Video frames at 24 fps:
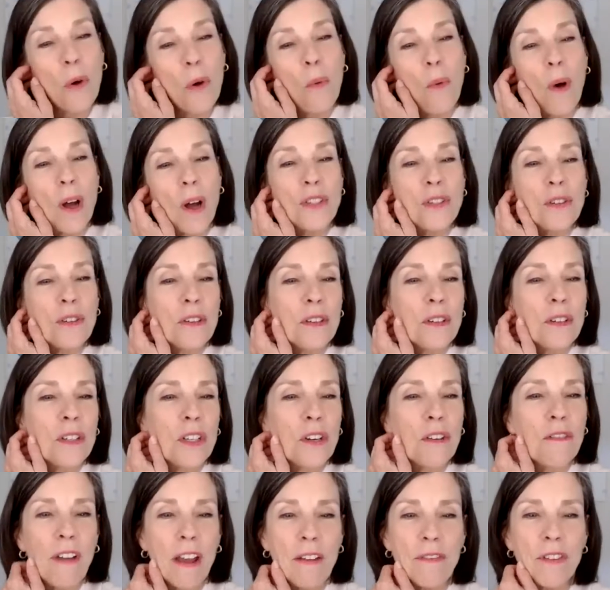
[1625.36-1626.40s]
So what's
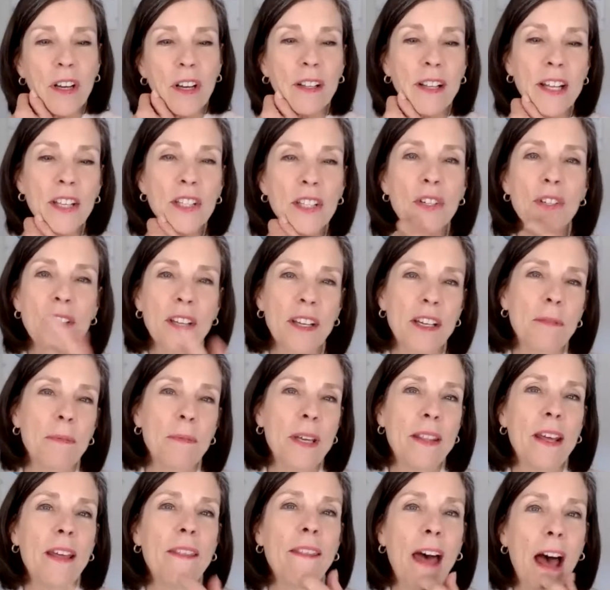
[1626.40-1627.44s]
your favorite cleanser is going to
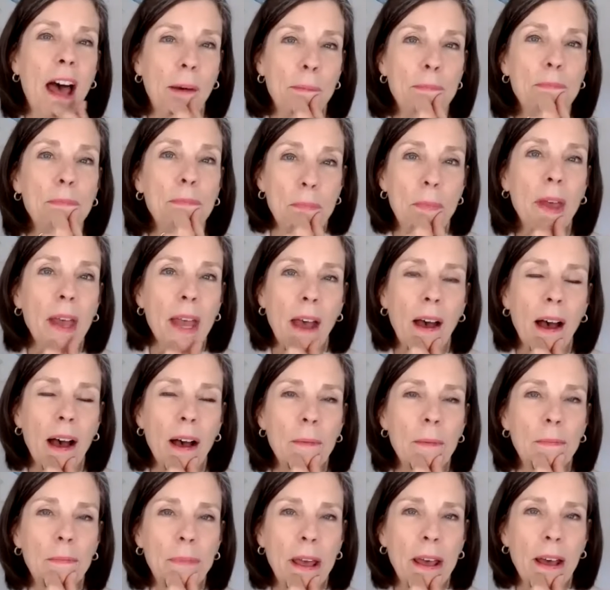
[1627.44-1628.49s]
be then
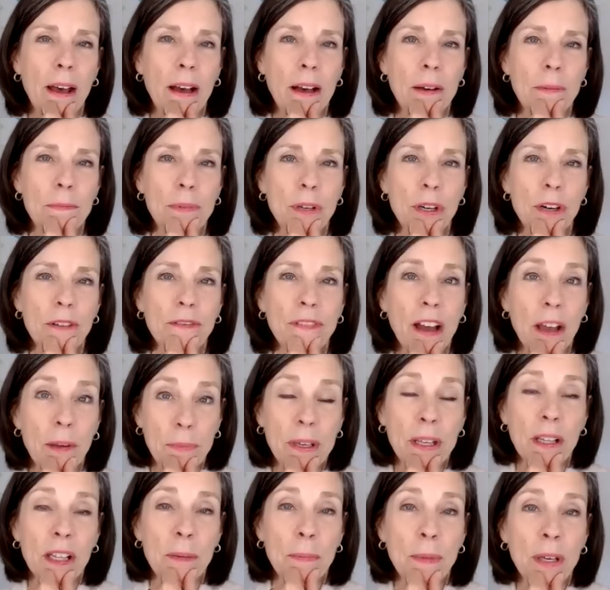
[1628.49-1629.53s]
that purifying
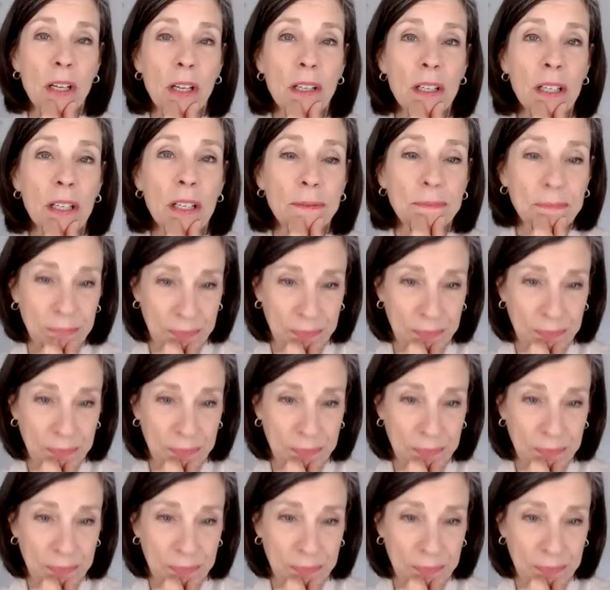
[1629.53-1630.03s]
peeling milk?